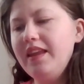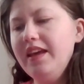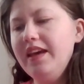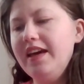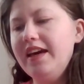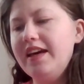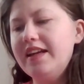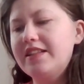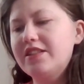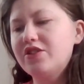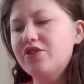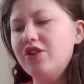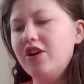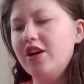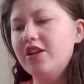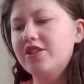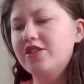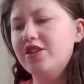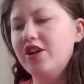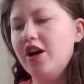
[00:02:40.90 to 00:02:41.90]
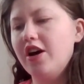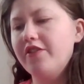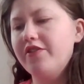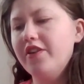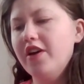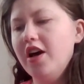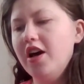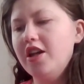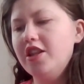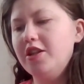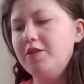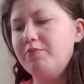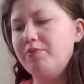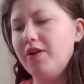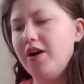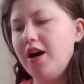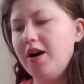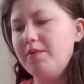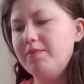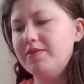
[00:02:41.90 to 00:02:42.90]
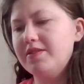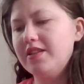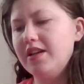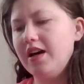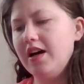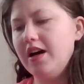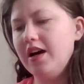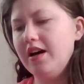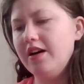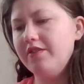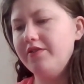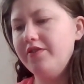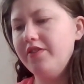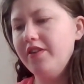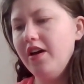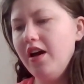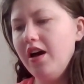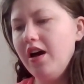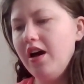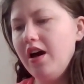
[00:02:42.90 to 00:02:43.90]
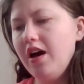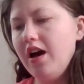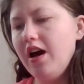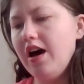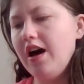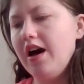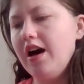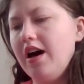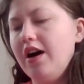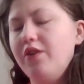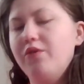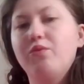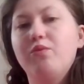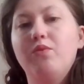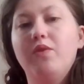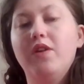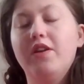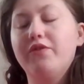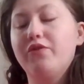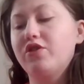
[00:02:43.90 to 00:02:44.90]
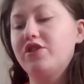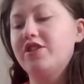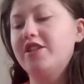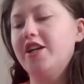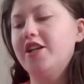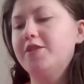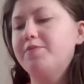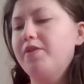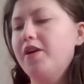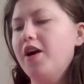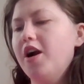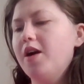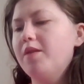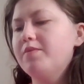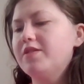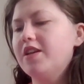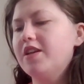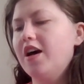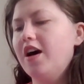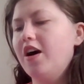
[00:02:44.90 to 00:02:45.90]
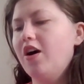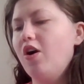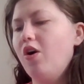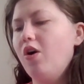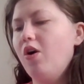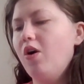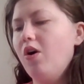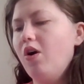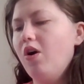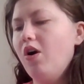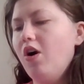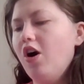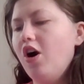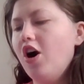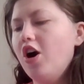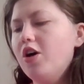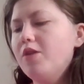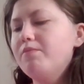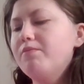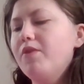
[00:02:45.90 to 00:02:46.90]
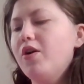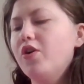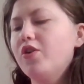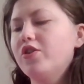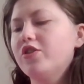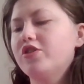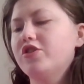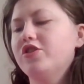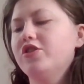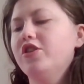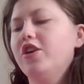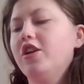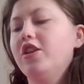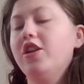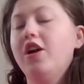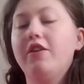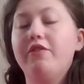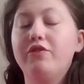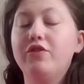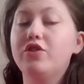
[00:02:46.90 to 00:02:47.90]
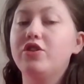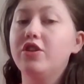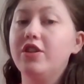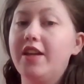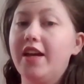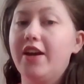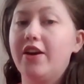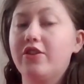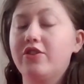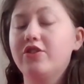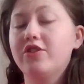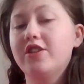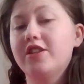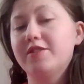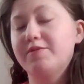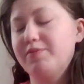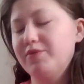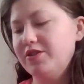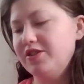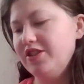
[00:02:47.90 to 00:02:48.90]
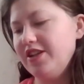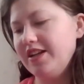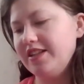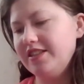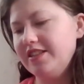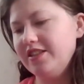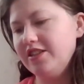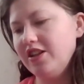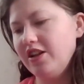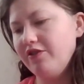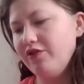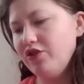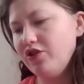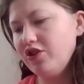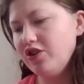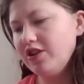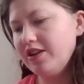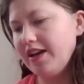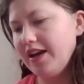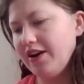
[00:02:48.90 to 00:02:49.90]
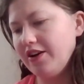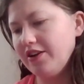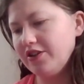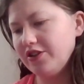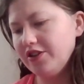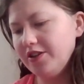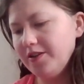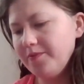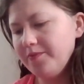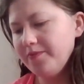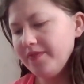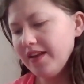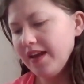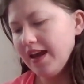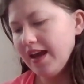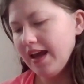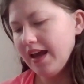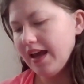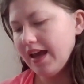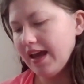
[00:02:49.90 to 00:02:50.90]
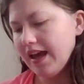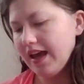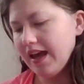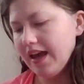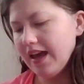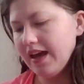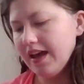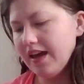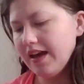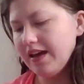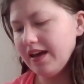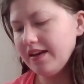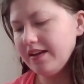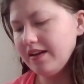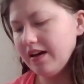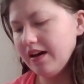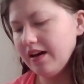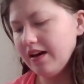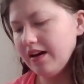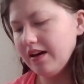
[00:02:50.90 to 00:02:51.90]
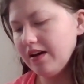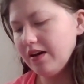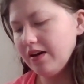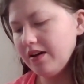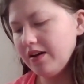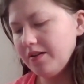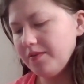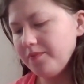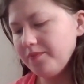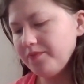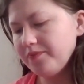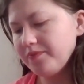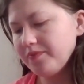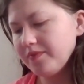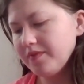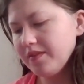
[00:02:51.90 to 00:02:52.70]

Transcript: it crossed off the prompts of one of Rochelle's prompts, Hall Monitor, a lawful good character, because Percy Jackson's a lawful good character, and